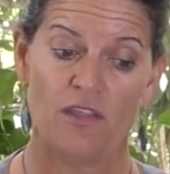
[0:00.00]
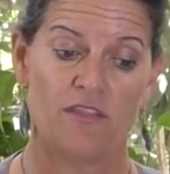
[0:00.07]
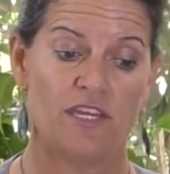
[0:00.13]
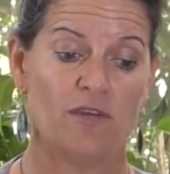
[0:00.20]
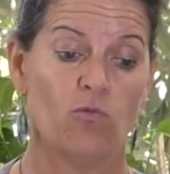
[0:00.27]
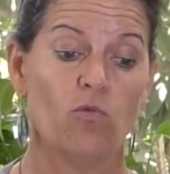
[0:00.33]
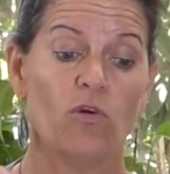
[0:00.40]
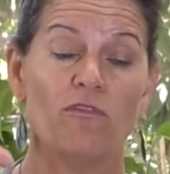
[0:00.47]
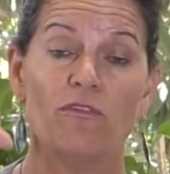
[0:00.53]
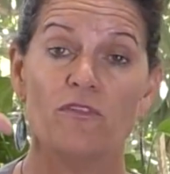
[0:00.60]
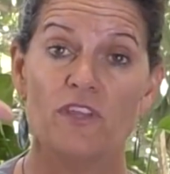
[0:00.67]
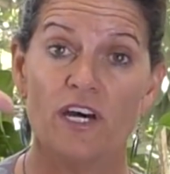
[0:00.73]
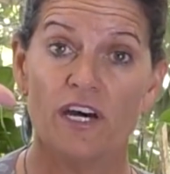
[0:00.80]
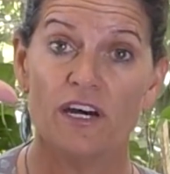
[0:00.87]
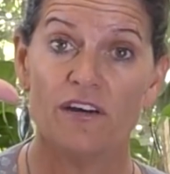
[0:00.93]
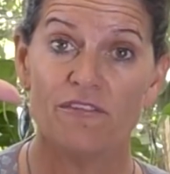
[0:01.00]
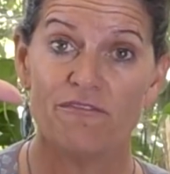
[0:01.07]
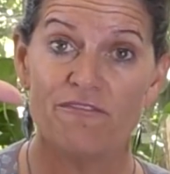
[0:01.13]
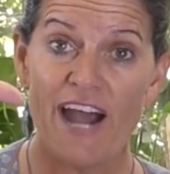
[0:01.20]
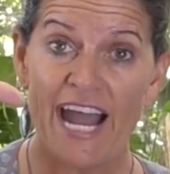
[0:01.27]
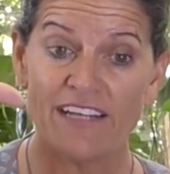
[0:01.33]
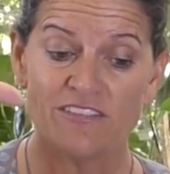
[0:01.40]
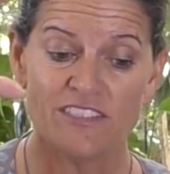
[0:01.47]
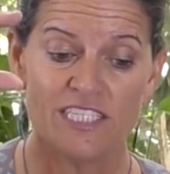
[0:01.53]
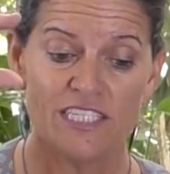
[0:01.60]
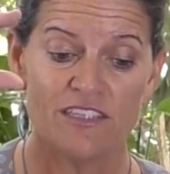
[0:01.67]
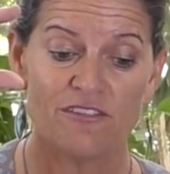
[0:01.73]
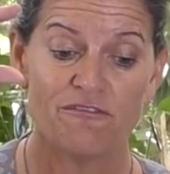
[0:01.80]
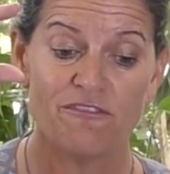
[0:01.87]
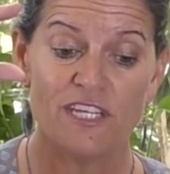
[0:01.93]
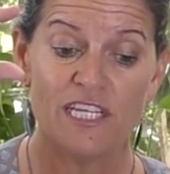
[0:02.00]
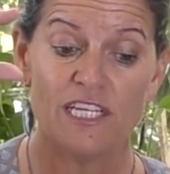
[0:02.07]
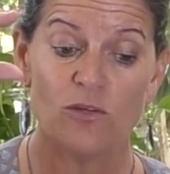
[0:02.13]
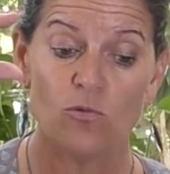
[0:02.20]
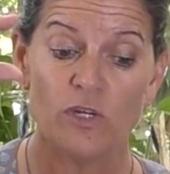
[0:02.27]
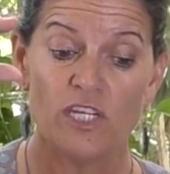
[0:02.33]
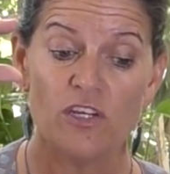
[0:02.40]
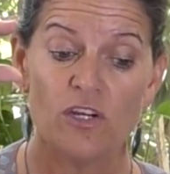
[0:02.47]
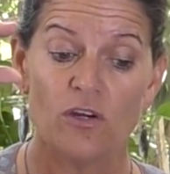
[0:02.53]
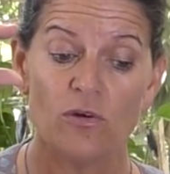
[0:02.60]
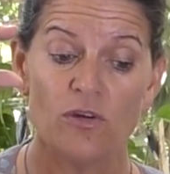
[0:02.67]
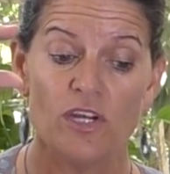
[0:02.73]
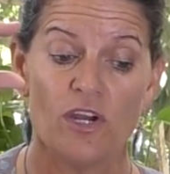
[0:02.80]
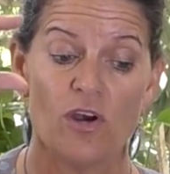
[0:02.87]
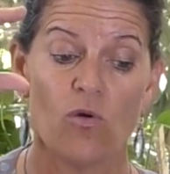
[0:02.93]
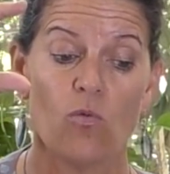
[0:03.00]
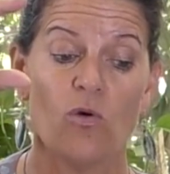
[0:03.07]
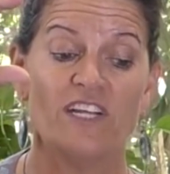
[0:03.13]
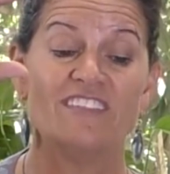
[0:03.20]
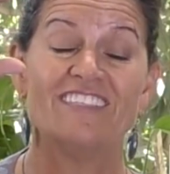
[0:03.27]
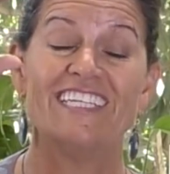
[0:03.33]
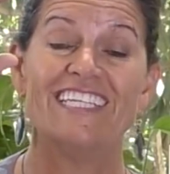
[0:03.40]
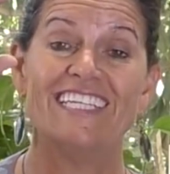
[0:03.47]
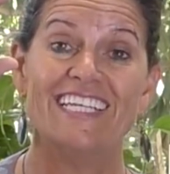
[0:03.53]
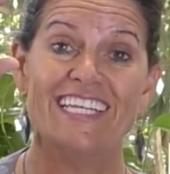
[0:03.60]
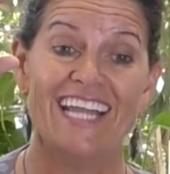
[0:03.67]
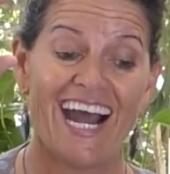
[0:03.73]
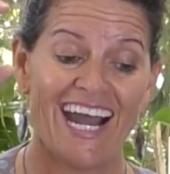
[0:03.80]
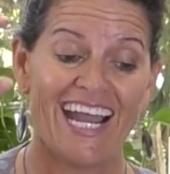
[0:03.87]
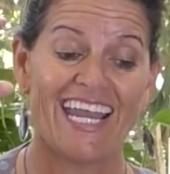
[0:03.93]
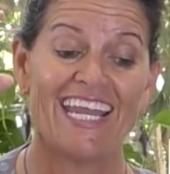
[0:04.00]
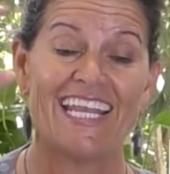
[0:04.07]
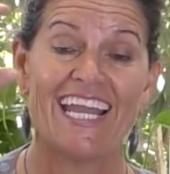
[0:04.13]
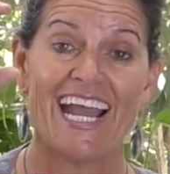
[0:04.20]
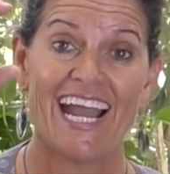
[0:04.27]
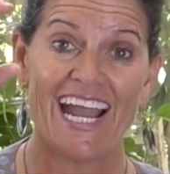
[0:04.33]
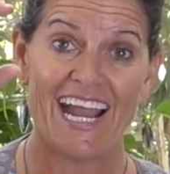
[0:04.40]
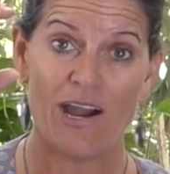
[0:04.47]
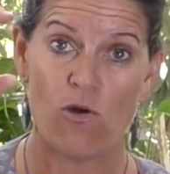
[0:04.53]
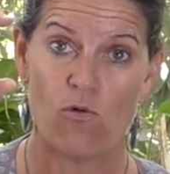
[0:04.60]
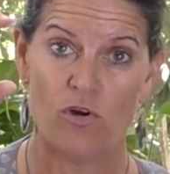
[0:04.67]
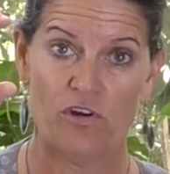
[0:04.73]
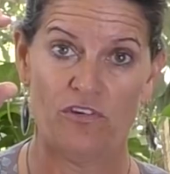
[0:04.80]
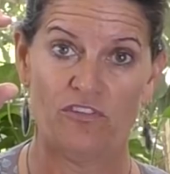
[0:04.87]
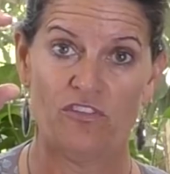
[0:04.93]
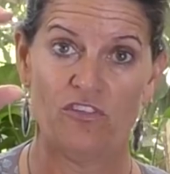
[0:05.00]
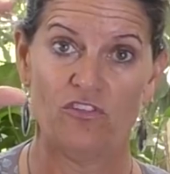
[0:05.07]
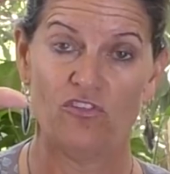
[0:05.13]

The fasting, the feeding window was 9 hours.